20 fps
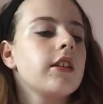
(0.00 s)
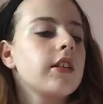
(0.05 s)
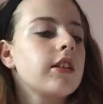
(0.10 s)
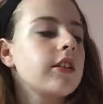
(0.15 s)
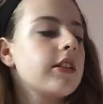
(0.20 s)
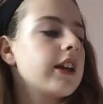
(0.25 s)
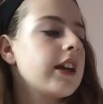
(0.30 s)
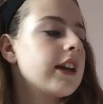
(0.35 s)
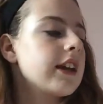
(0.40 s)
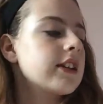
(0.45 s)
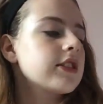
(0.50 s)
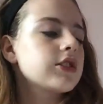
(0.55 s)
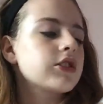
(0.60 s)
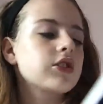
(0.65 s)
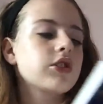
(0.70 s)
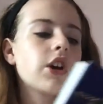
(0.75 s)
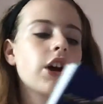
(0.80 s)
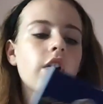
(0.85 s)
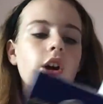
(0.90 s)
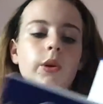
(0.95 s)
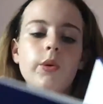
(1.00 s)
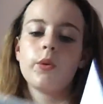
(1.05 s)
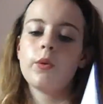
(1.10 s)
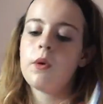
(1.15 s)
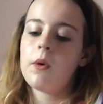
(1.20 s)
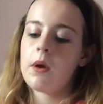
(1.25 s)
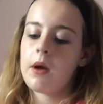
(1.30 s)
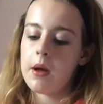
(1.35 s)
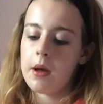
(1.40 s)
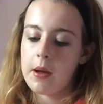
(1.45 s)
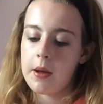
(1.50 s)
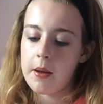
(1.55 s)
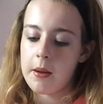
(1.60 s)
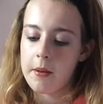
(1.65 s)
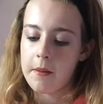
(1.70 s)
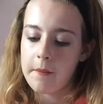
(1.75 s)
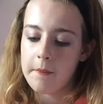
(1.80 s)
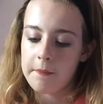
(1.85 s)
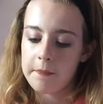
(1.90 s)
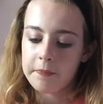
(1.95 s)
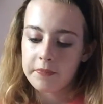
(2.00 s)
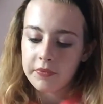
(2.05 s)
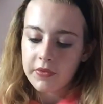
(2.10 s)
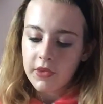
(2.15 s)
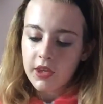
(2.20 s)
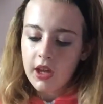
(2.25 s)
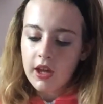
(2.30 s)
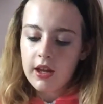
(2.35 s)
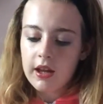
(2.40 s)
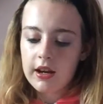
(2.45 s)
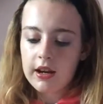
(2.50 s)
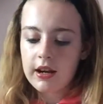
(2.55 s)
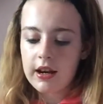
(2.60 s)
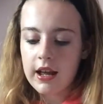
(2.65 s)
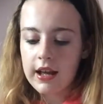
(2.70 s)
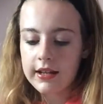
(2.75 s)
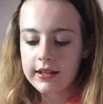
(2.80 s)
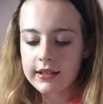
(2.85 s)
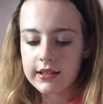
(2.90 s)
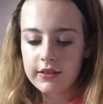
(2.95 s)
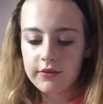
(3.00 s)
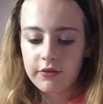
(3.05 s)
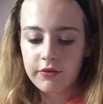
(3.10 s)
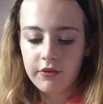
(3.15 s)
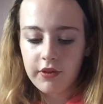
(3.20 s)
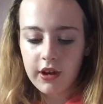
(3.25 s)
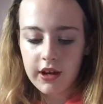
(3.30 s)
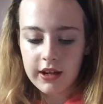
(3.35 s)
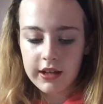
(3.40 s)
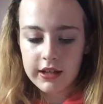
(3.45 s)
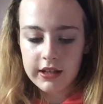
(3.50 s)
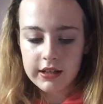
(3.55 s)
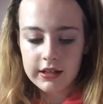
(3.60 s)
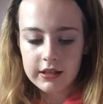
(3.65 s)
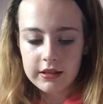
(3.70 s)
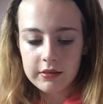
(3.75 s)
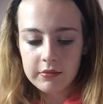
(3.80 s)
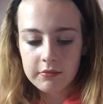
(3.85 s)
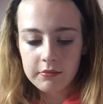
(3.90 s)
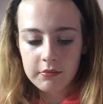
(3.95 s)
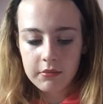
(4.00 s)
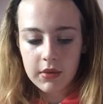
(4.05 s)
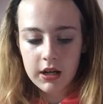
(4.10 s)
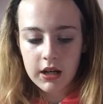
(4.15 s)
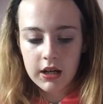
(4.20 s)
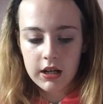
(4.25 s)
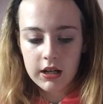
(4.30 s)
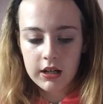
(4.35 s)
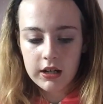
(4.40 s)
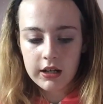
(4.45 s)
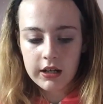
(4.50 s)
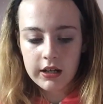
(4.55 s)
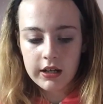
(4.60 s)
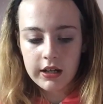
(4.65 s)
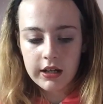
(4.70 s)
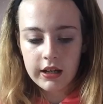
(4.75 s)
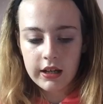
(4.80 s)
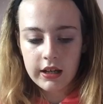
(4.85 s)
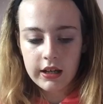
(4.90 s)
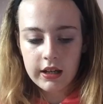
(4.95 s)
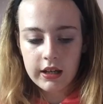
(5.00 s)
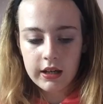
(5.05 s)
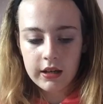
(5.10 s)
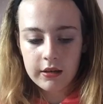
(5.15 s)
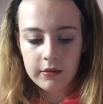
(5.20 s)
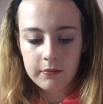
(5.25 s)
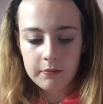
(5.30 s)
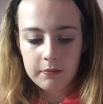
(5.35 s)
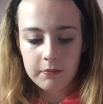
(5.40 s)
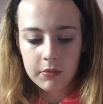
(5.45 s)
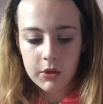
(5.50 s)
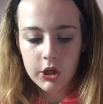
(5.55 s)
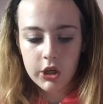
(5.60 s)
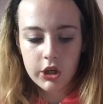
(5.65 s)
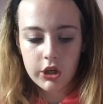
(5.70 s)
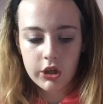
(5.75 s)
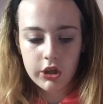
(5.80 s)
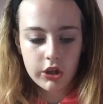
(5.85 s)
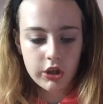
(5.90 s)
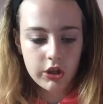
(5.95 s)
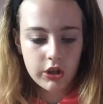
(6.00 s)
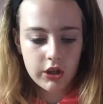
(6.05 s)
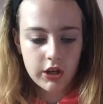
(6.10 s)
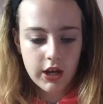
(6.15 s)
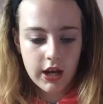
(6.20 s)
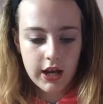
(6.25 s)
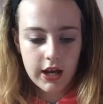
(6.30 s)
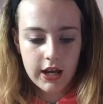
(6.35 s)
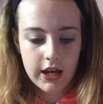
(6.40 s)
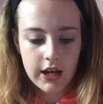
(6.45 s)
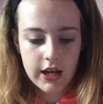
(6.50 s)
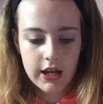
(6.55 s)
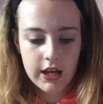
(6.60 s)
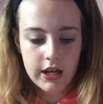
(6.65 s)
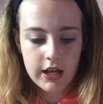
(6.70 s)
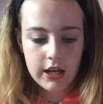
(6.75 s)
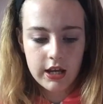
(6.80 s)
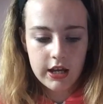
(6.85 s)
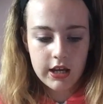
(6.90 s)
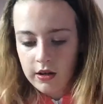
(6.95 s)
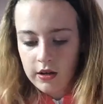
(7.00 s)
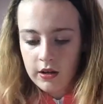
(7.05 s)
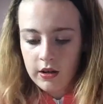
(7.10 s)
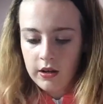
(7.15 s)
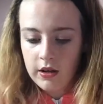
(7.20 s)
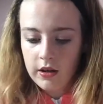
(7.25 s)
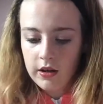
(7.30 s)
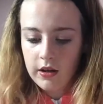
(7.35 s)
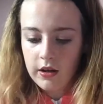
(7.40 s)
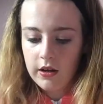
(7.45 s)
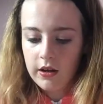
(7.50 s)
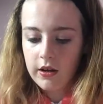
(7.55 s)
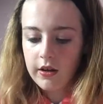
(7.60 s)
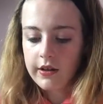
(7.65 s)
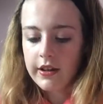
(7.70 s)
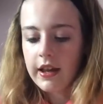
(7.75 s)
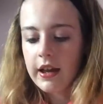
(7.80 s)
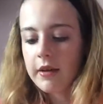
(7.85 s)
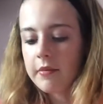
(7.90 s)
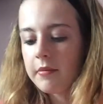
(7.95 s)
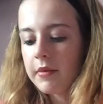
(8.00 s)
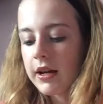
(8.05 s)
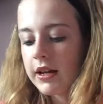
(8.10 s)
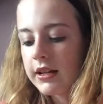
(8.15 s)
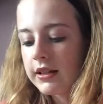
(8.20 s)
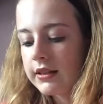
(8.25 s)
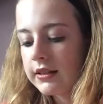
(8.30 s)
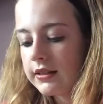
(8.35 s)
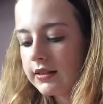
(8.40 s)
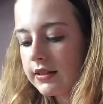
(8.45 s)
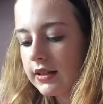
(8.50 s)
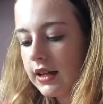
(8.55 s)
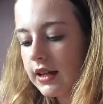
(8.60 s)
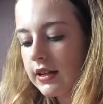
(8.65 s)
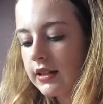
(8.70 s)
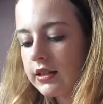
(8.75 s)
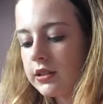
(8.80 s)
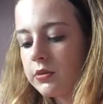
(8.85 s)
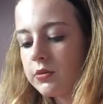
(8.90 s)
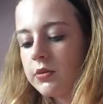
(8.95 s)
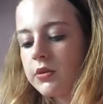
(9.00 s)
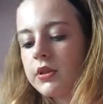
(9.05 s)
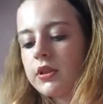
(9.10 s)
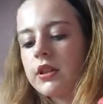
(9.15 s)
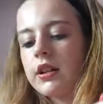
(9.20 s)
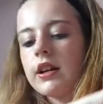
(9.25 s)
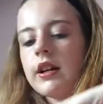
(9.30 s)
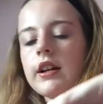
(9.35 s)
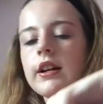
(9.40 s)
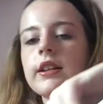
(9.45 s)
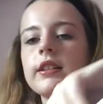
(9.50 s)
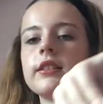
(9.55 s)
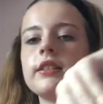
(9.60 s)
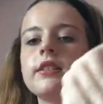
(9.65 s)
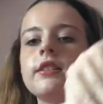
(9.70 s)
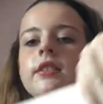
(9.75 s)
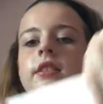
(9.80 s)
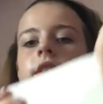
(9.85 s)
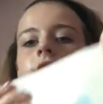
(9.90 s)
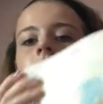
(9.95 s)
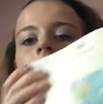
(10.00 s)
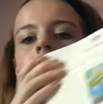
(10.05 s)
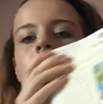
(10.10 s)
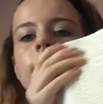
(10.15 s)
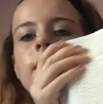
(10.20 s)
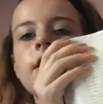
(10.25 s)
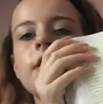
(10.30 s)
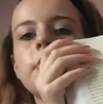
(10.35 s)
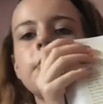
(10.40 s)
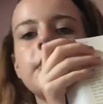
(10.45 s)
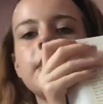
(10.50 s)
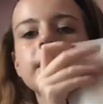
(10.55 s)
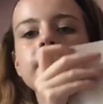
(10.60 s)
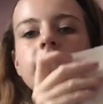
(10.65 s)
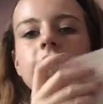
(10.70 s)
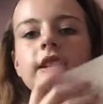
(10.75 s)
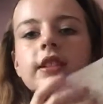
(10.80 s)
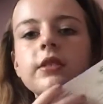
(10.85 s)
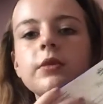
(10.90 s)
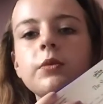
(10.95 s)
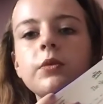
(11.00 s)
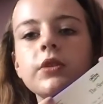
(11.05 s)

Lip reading: thing. So, let's find my birthday. Oh yeah, mine's Alice in Wonderland. Mine's Alice in